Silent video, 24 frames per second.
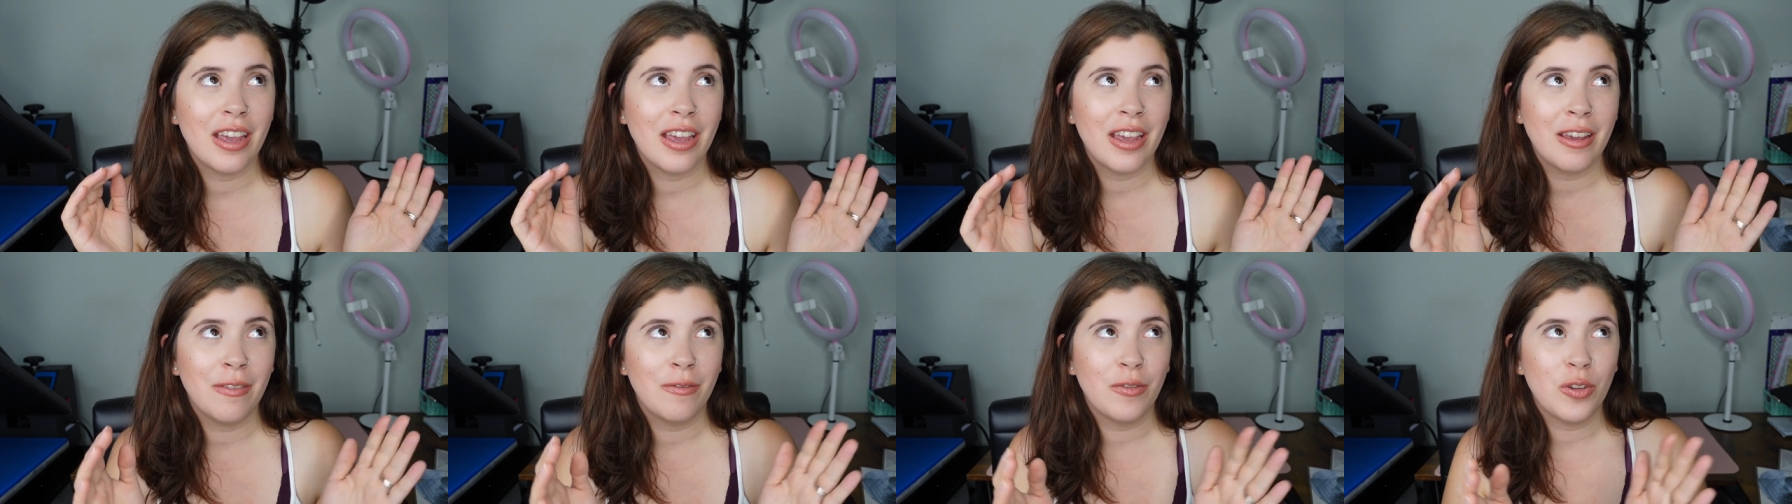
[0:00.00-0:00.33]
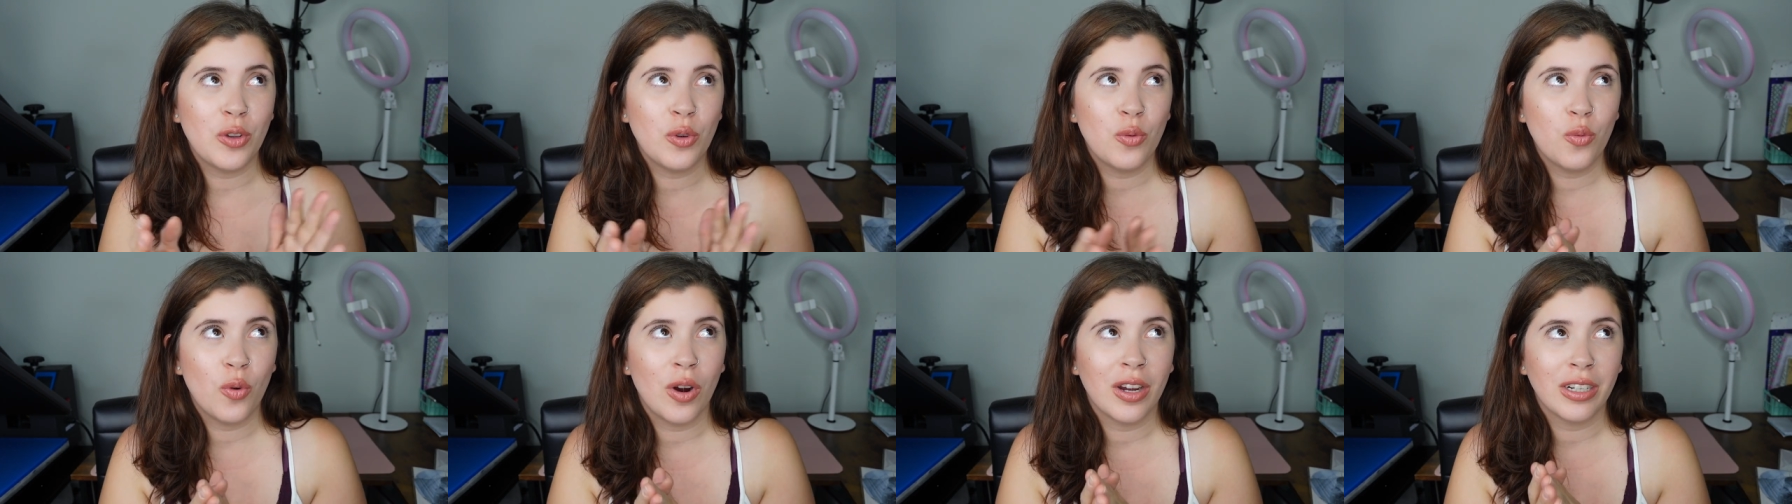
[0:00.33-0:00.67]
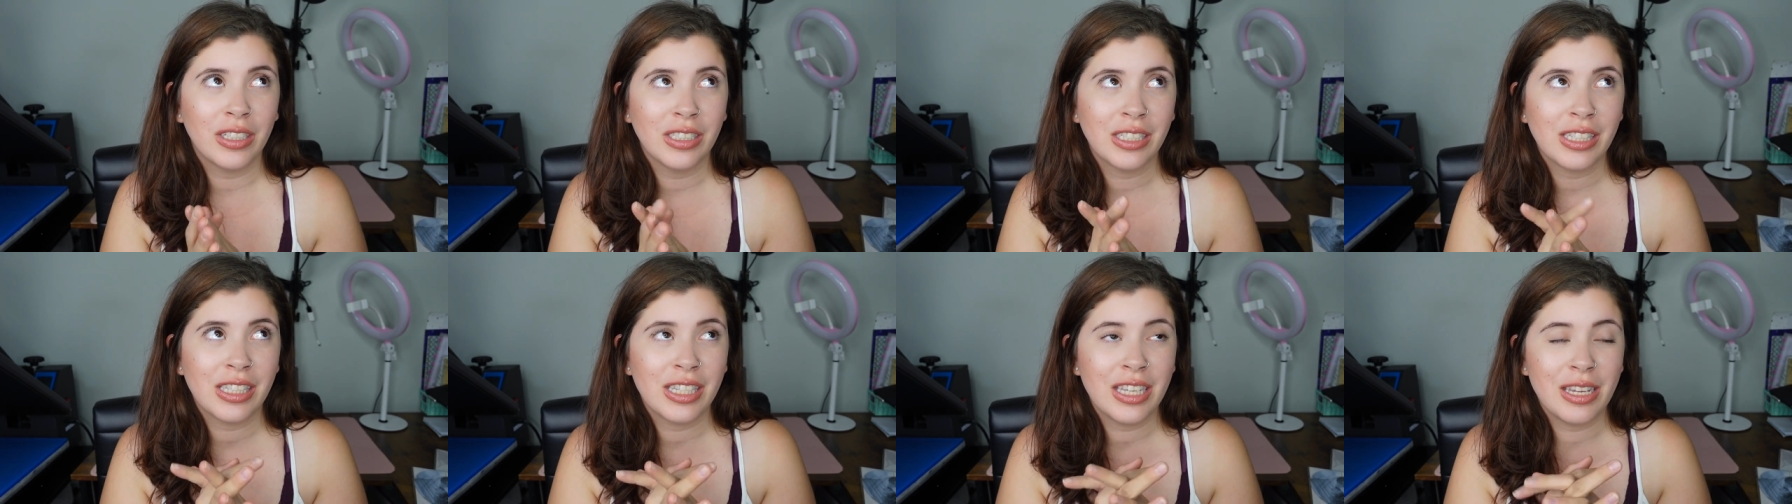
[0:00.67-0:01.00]
If you
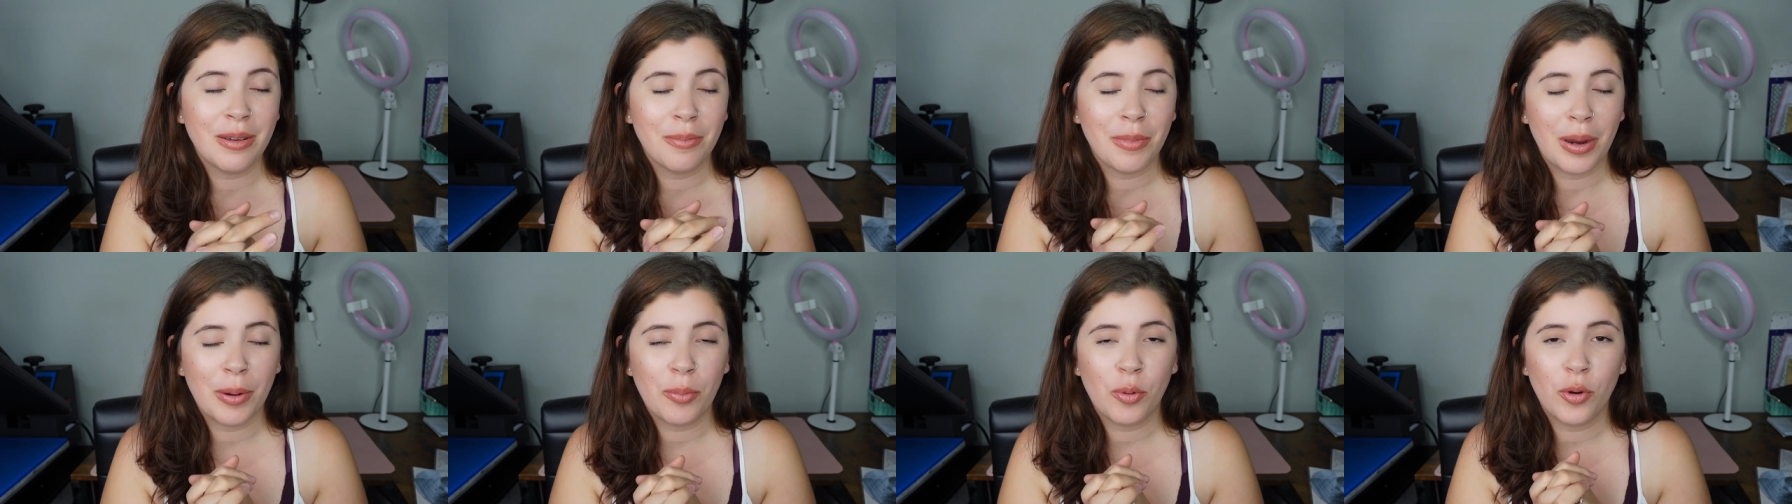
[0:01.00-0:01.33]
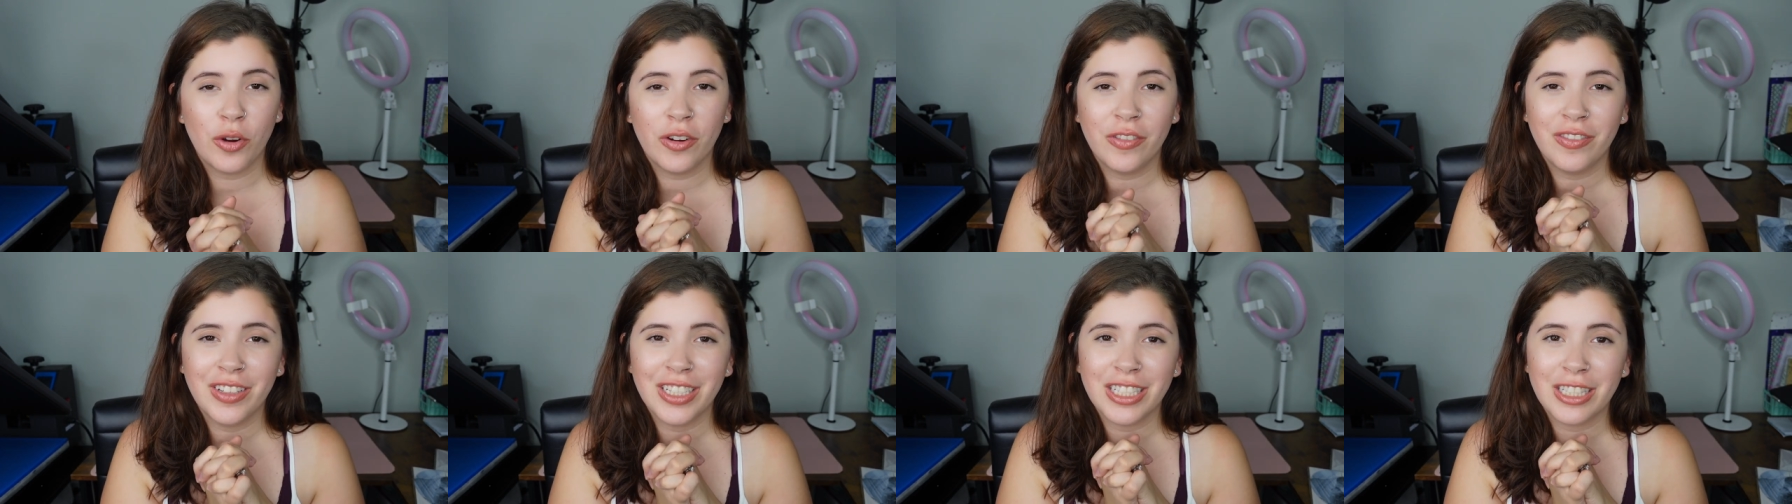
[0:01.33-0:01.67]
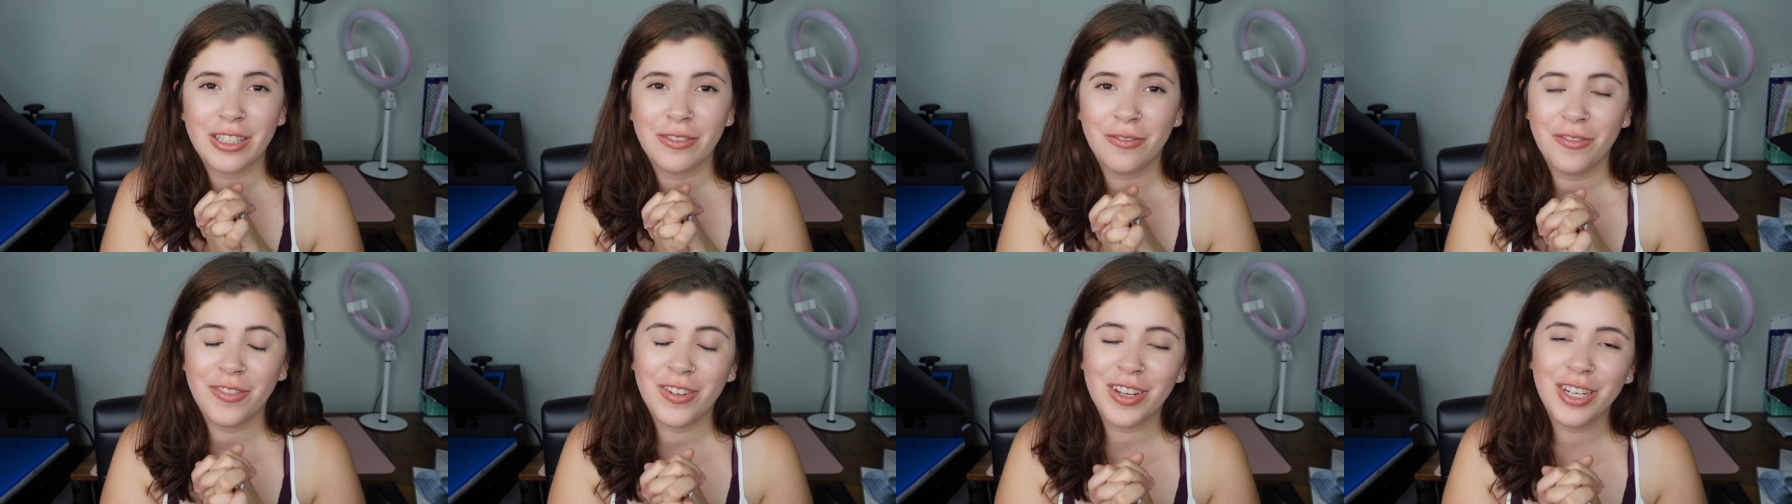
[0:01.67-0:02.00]
want to see my
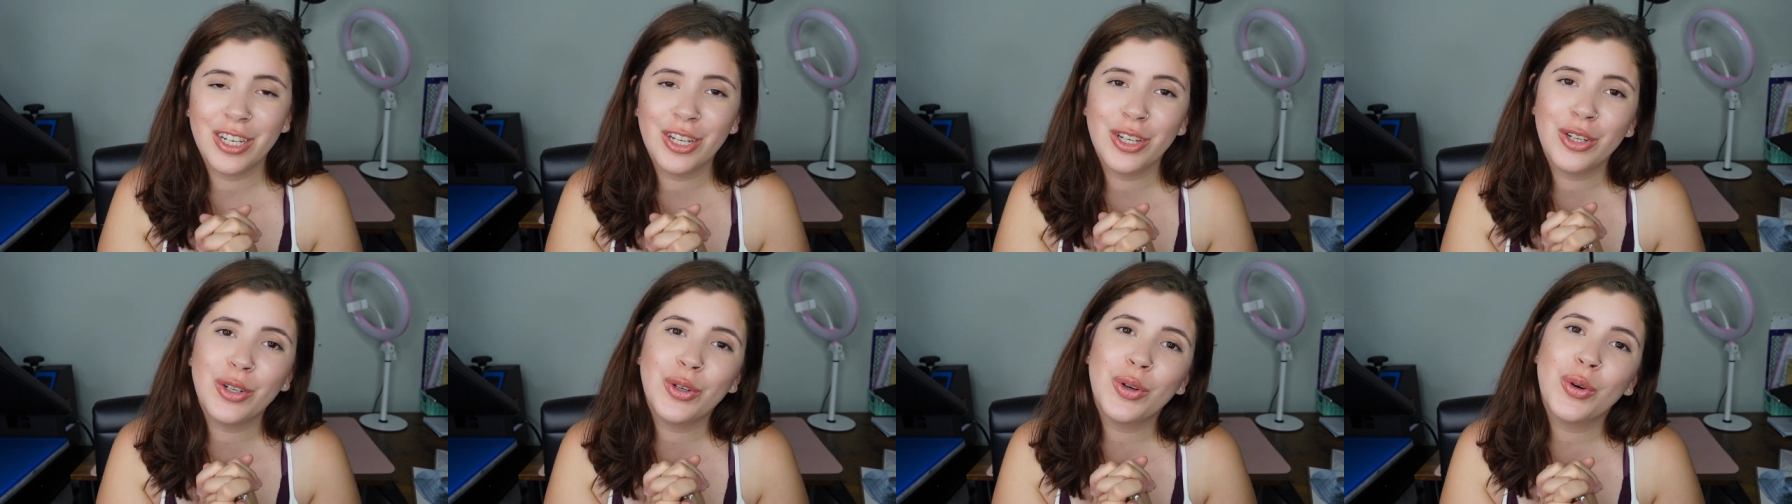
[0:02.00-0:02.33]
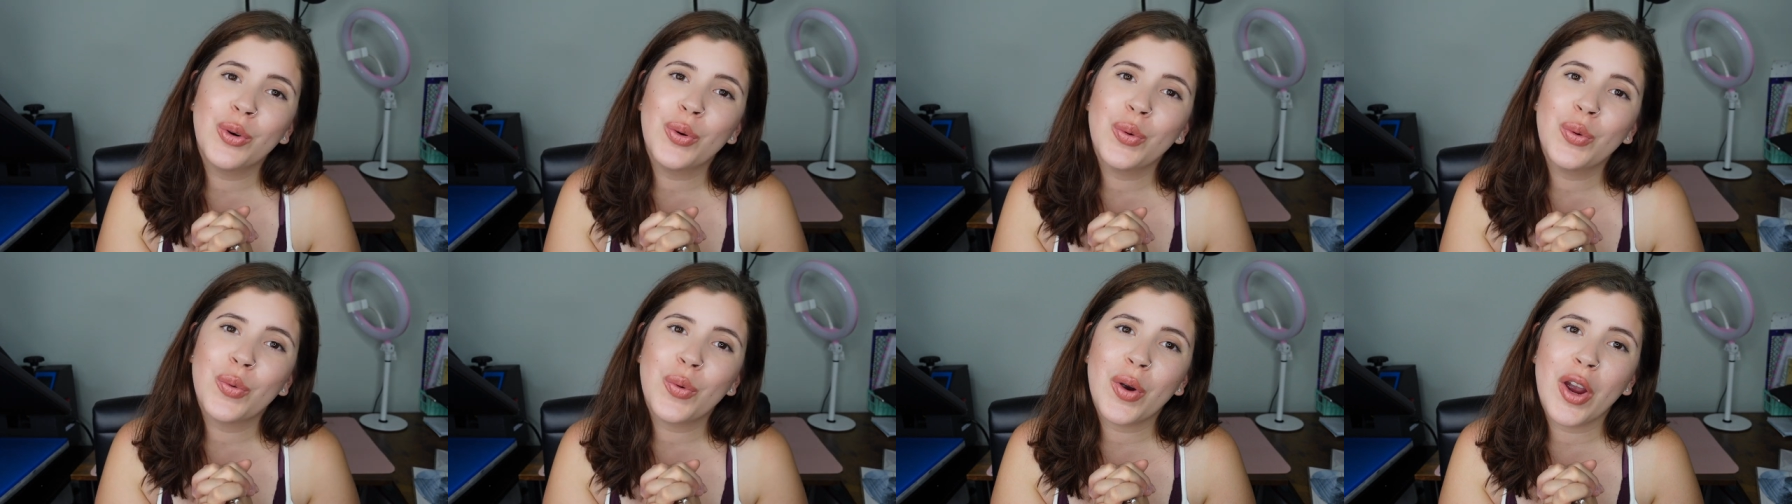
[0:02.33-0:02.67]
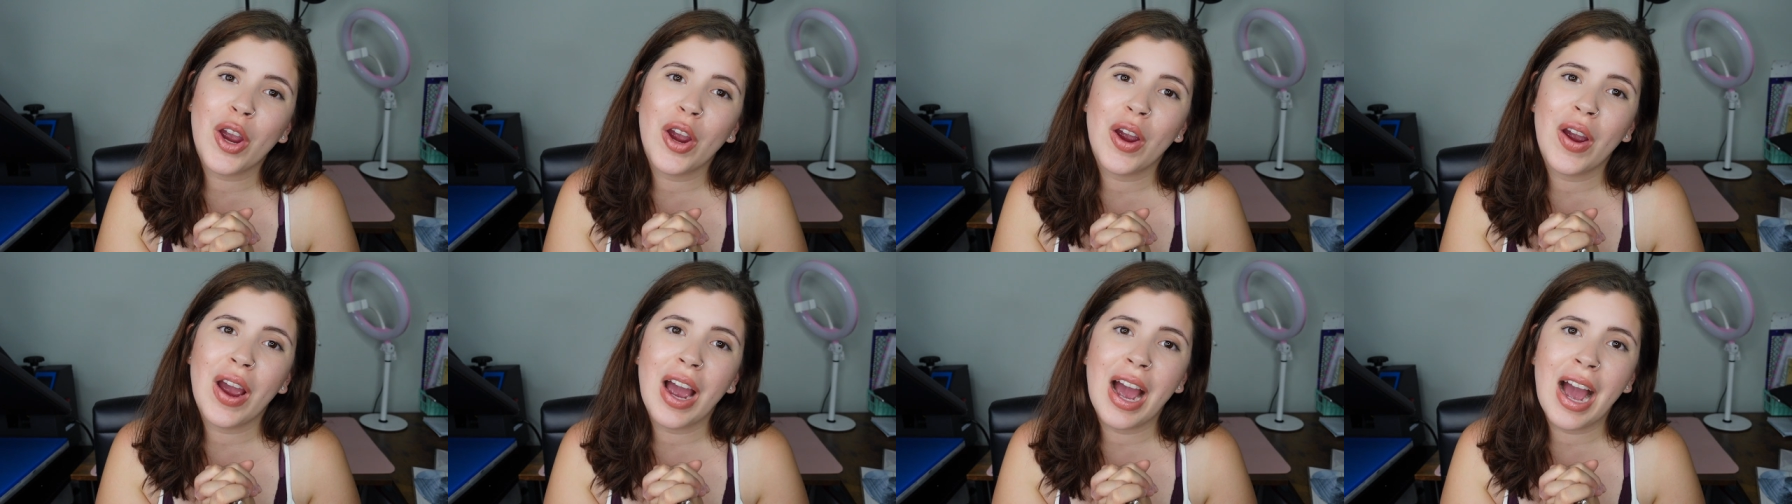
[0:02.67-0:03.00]
previous video
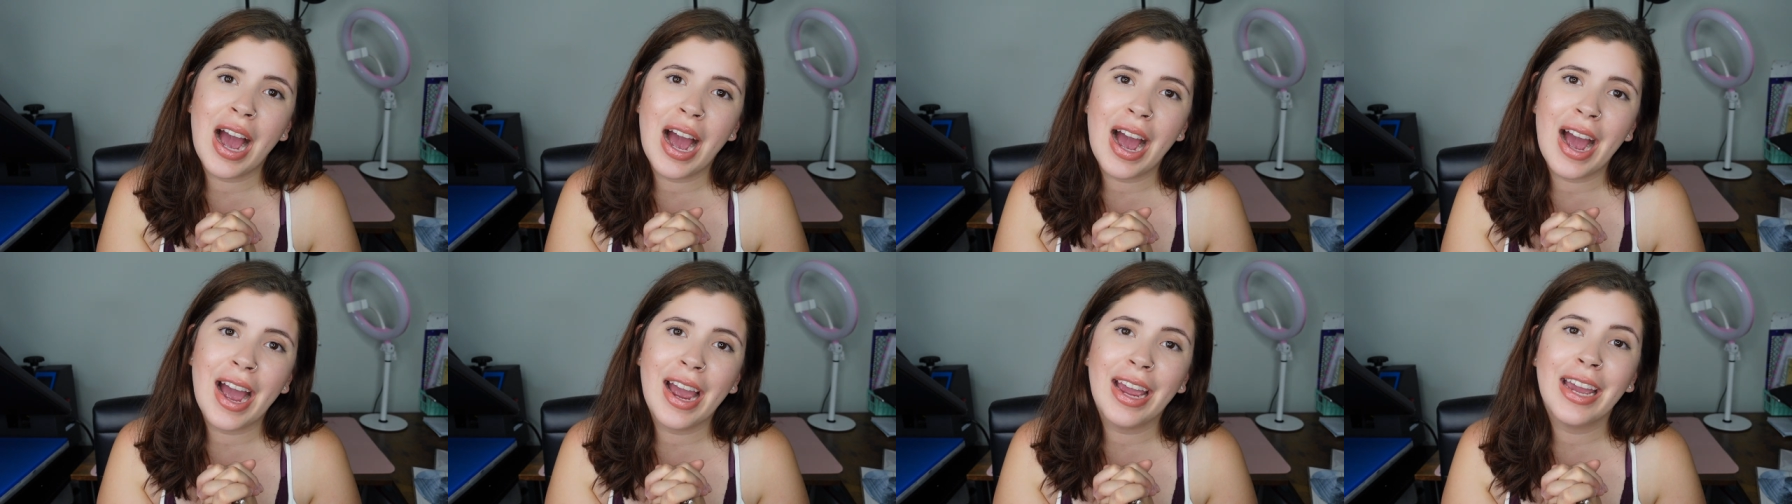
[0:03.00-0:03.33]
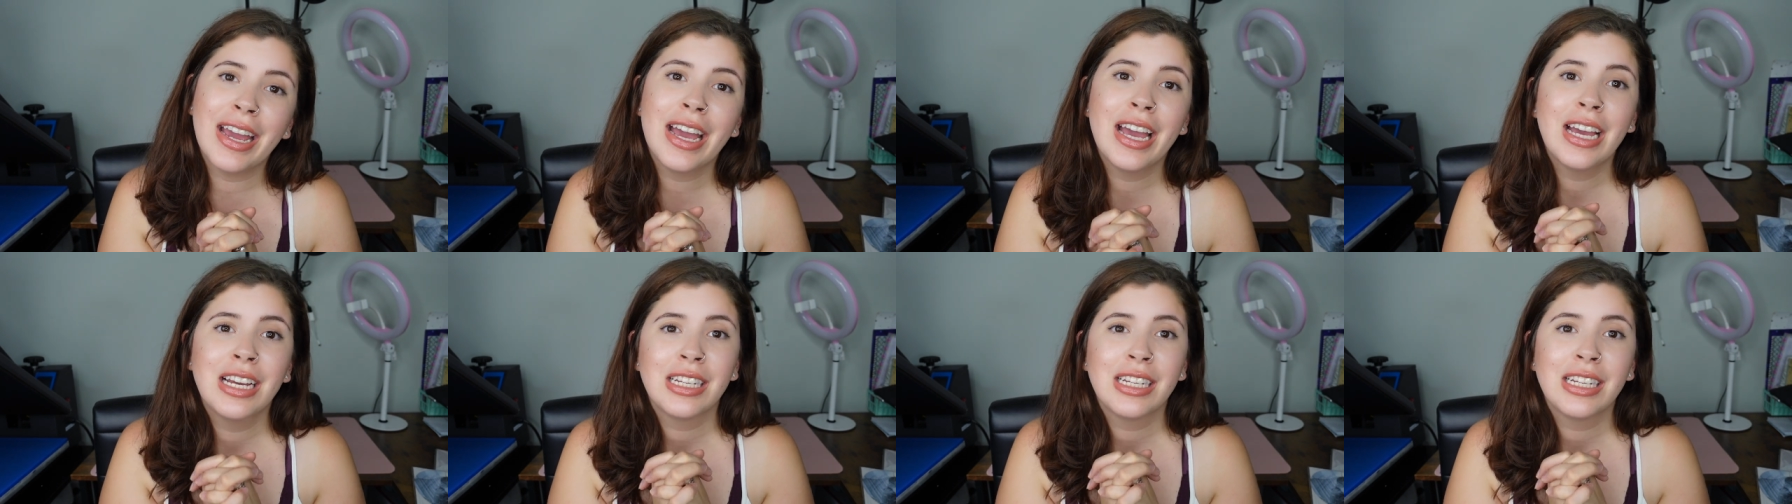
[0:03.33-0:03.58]
where I